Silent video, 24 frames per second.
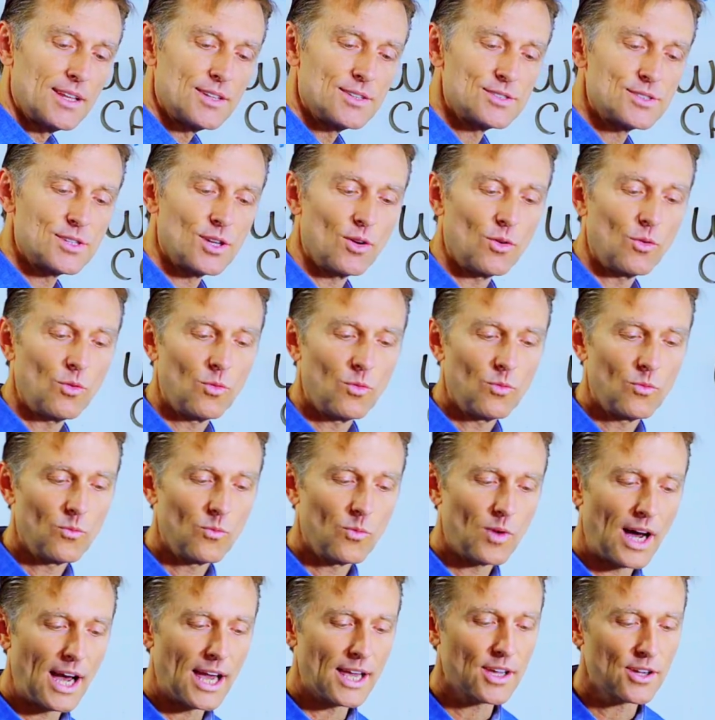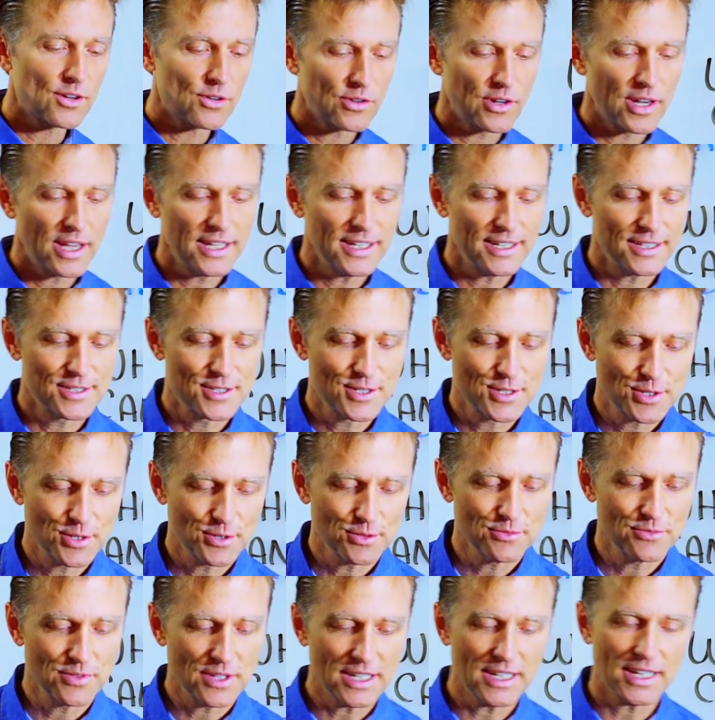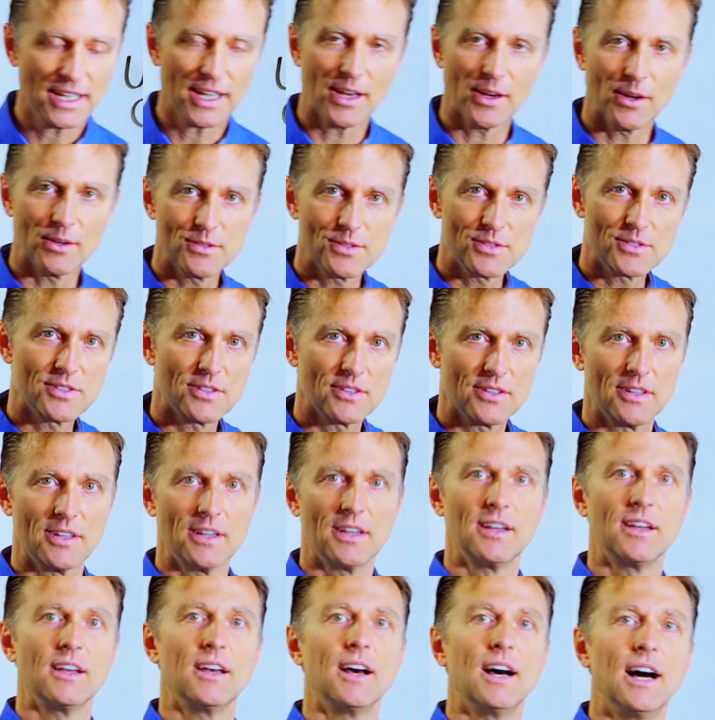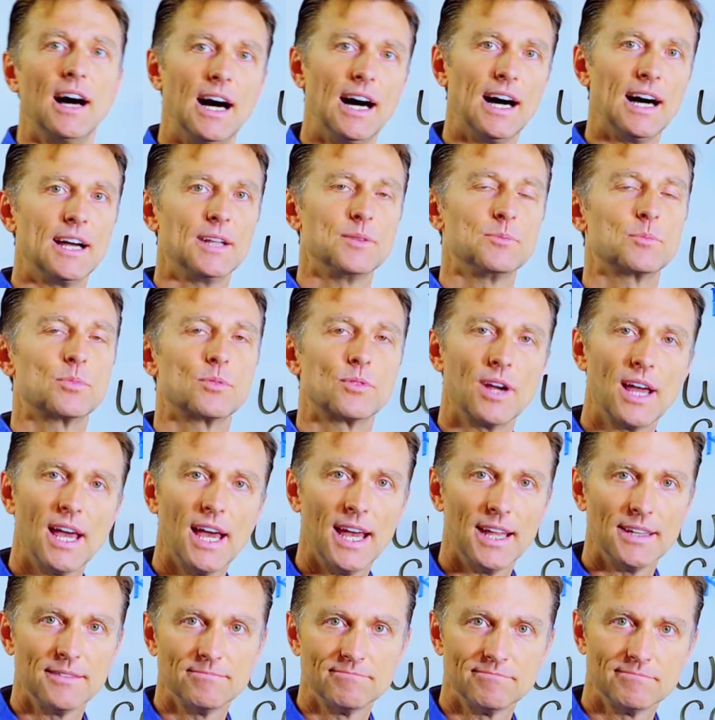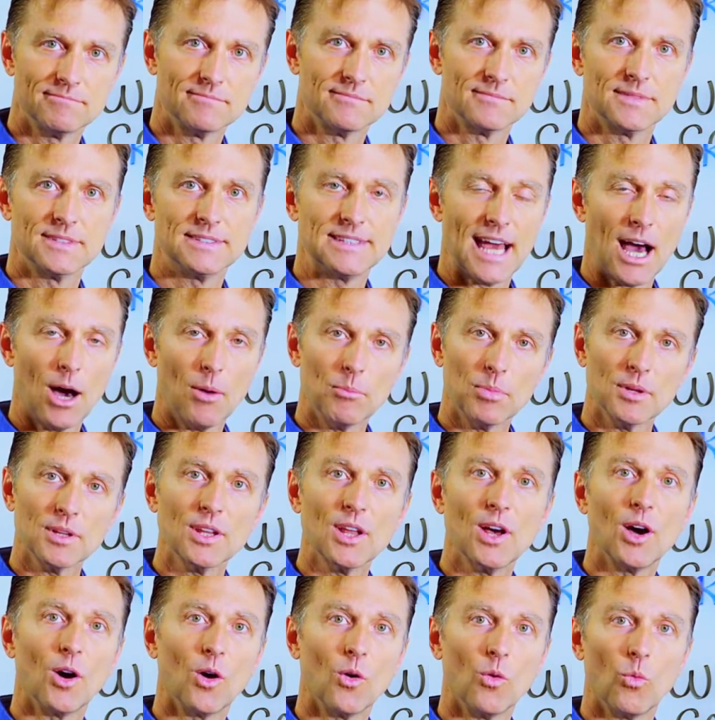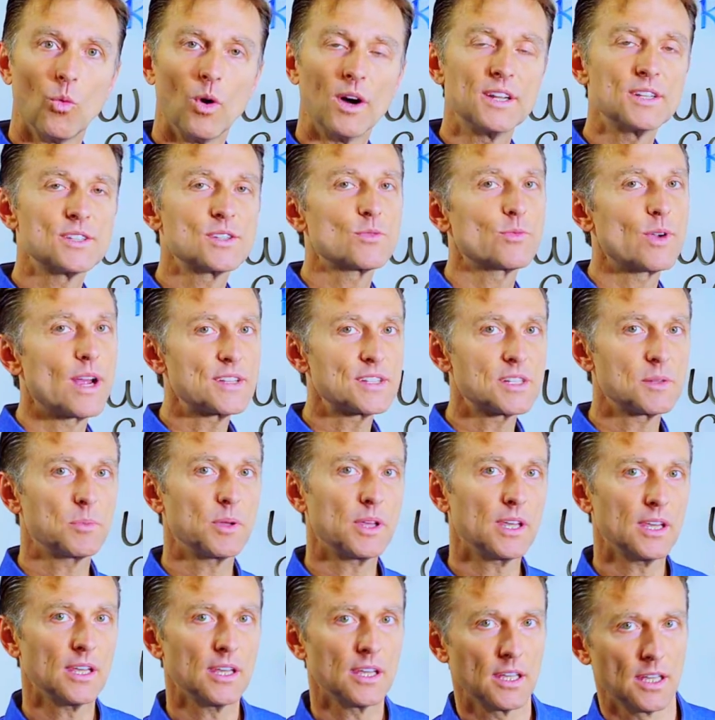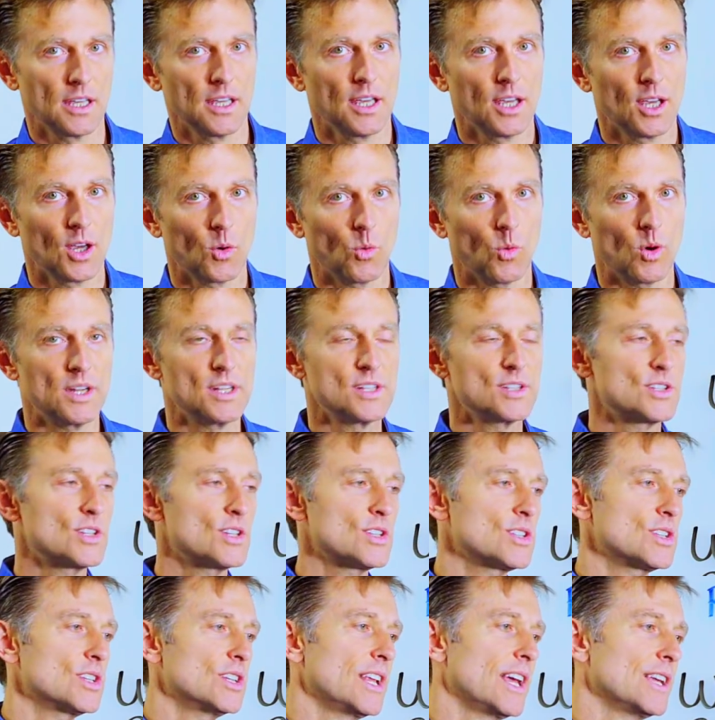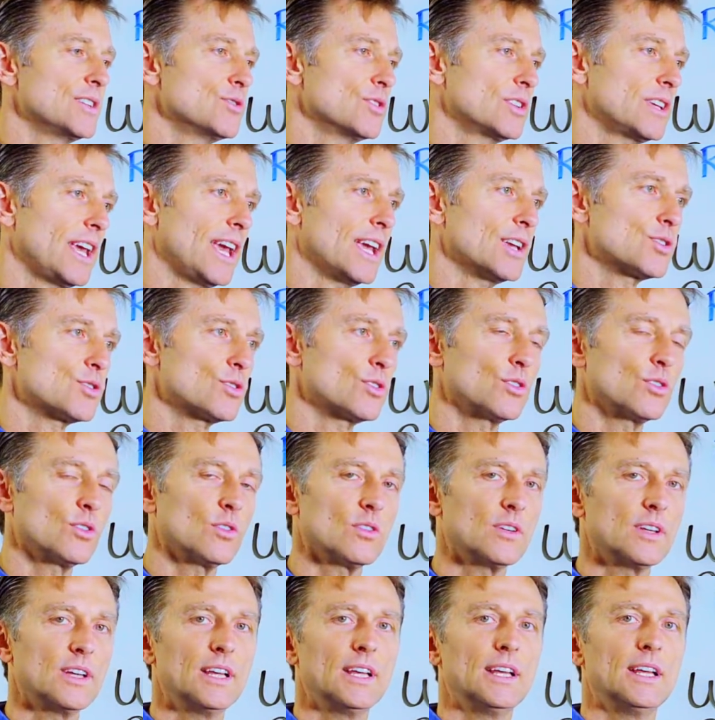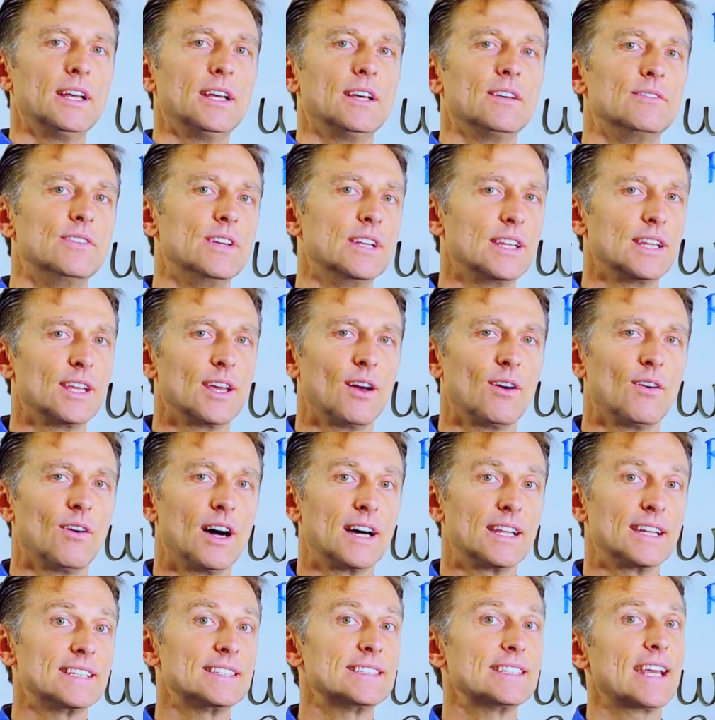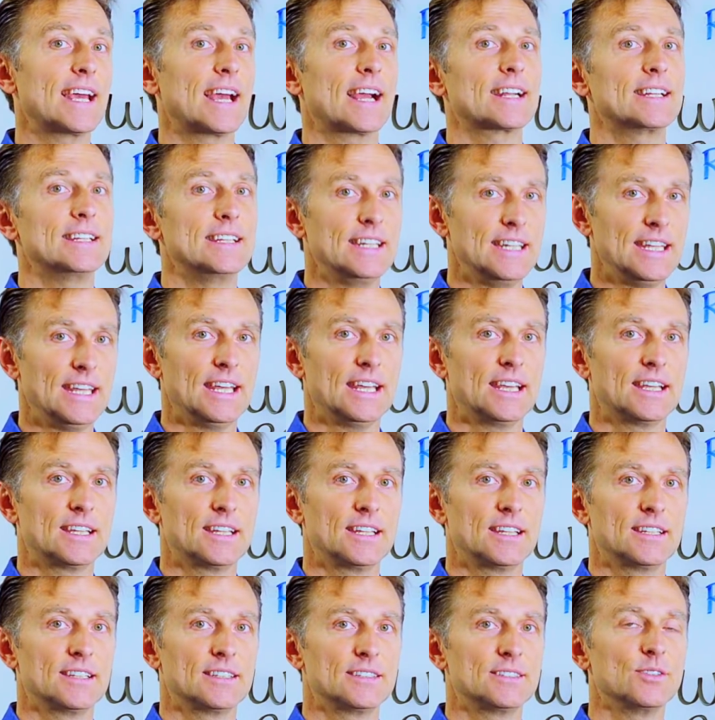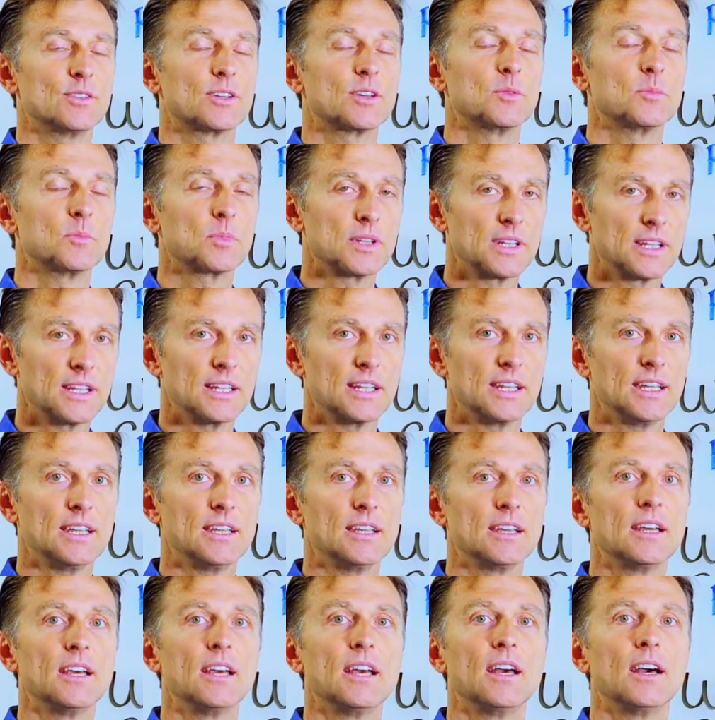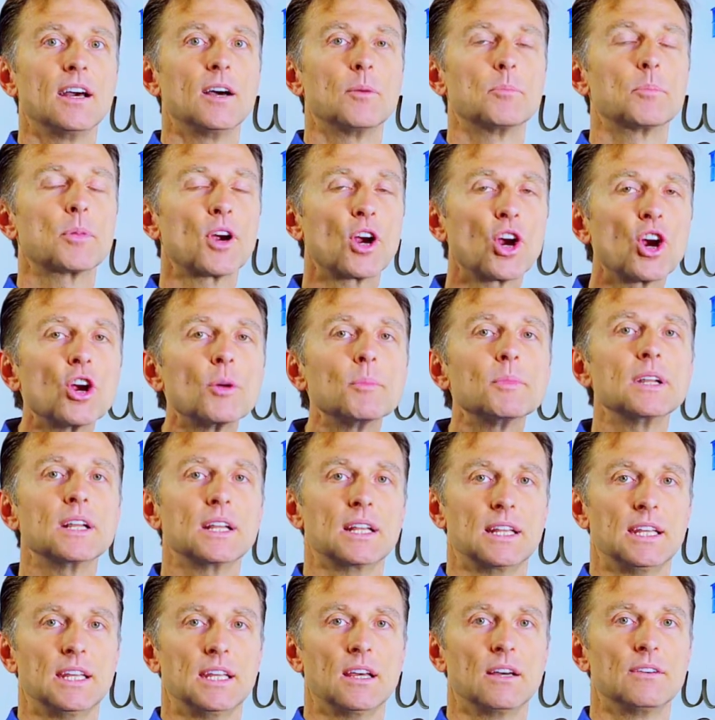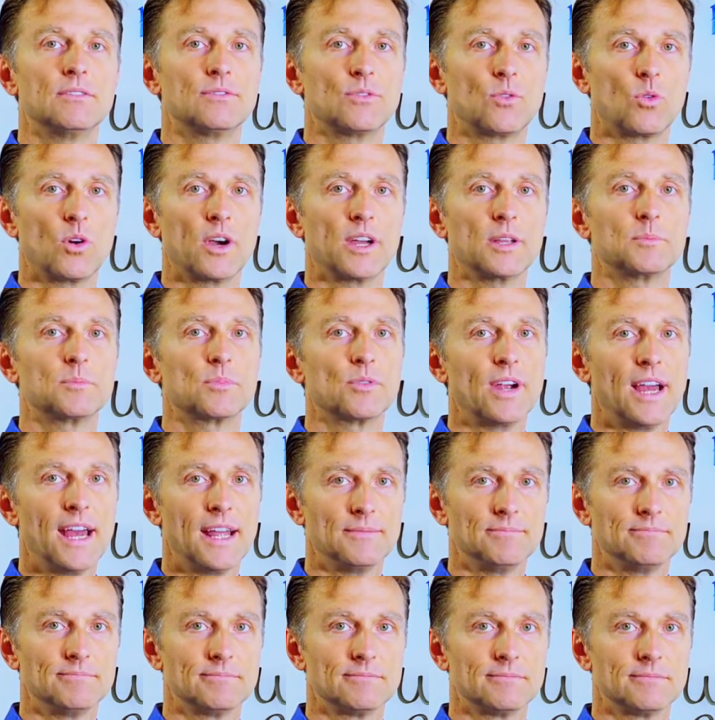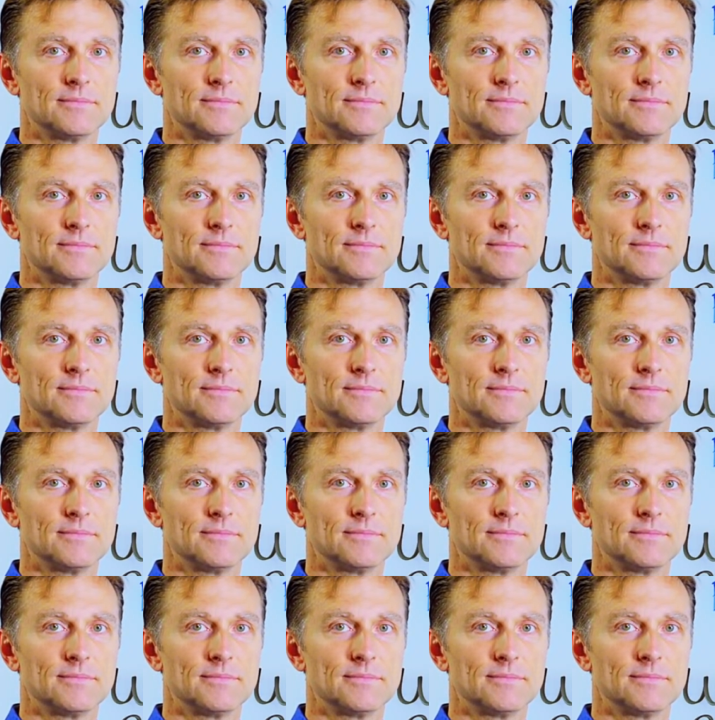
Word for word: So I created 2 videos on bread down below. One is a recipe, one is just an educational video on a technique to completely, permanently avoid bread.